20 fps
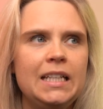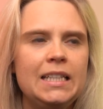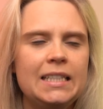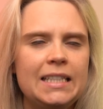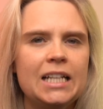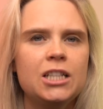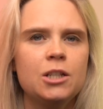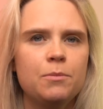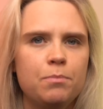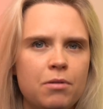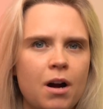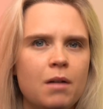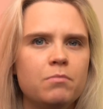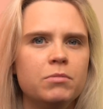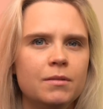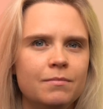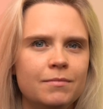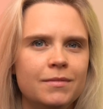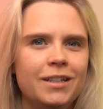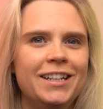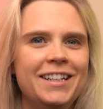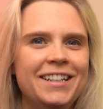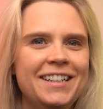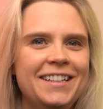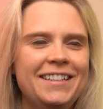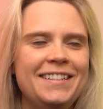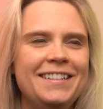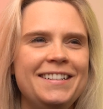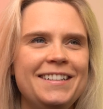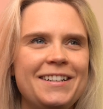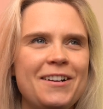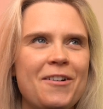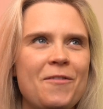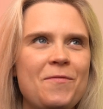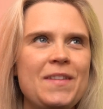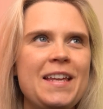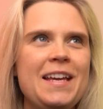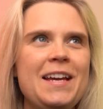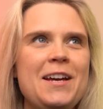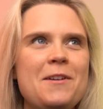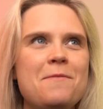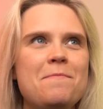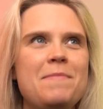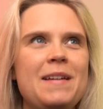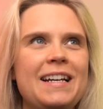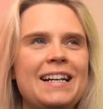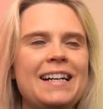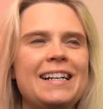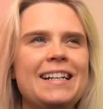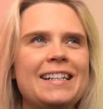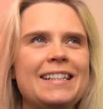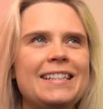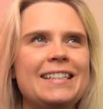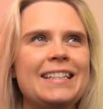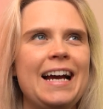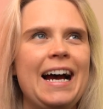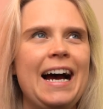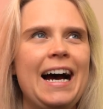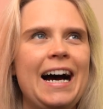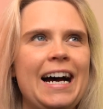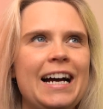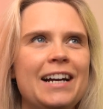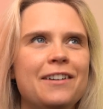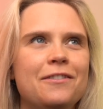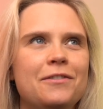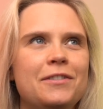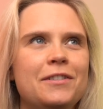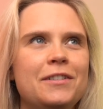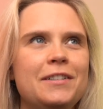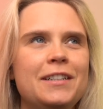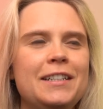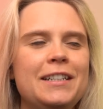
that's a problem because I've